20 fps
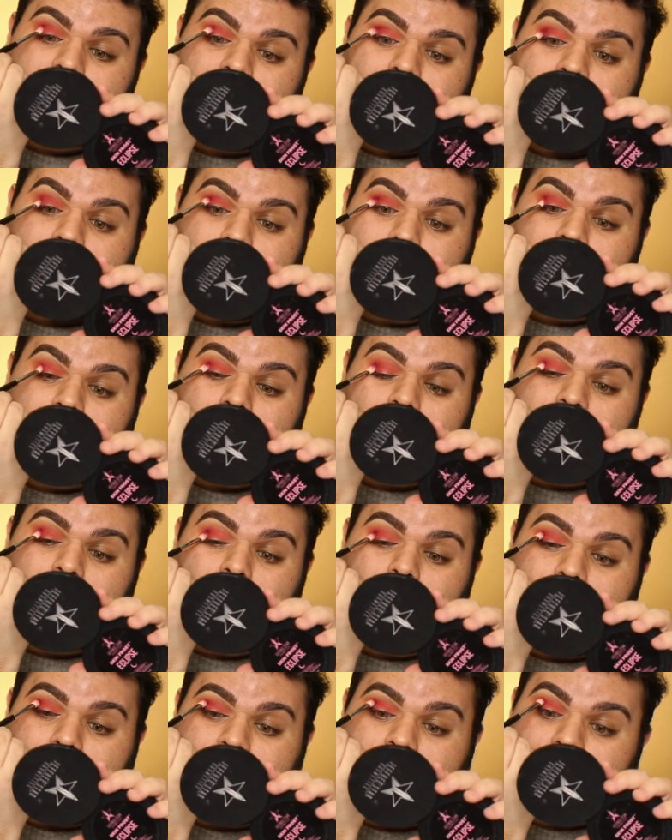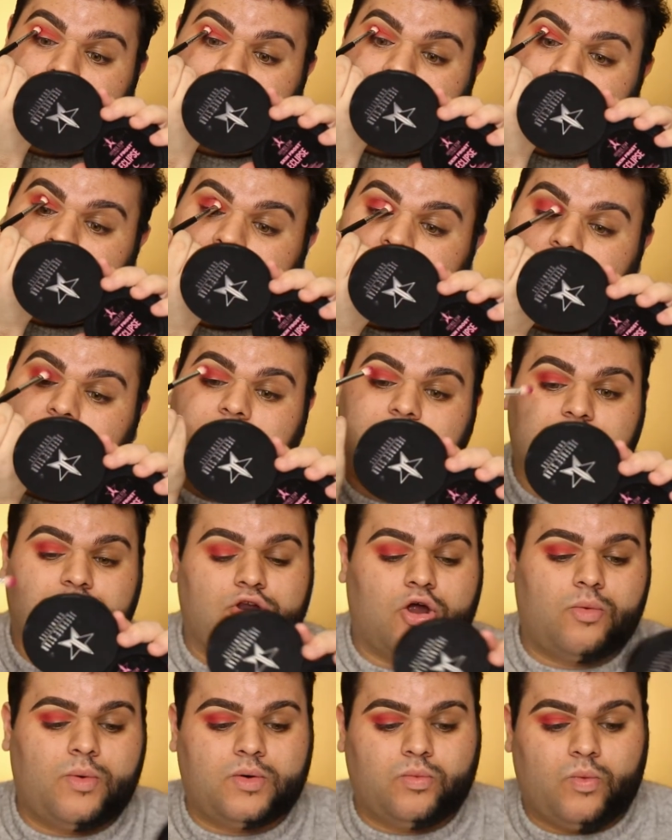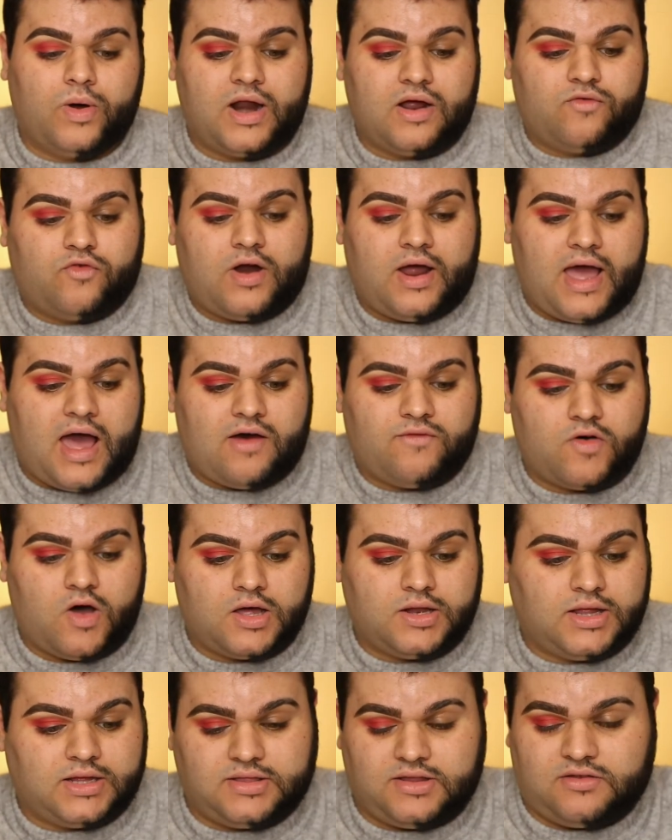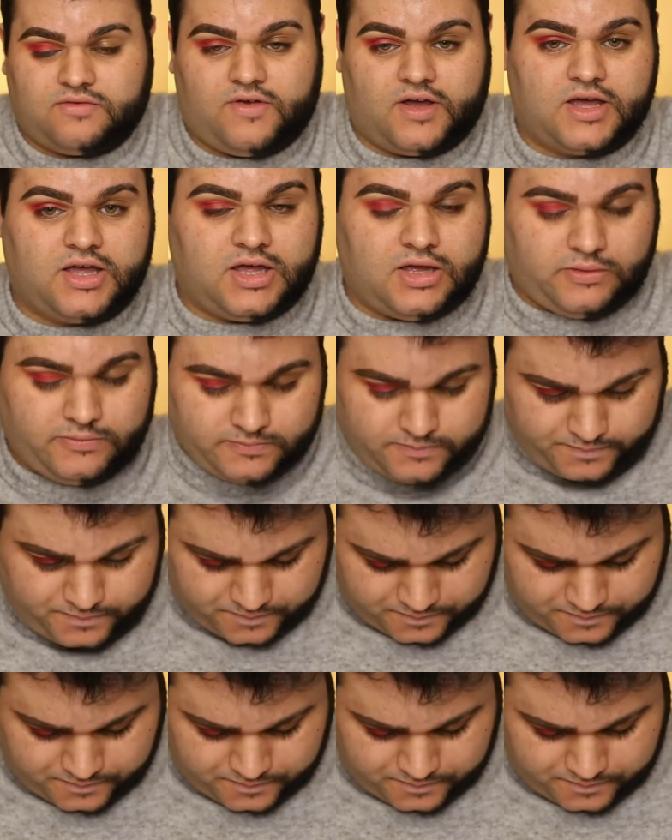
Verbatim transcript: I put on a wig, I throw on whatever I have on, like this fucking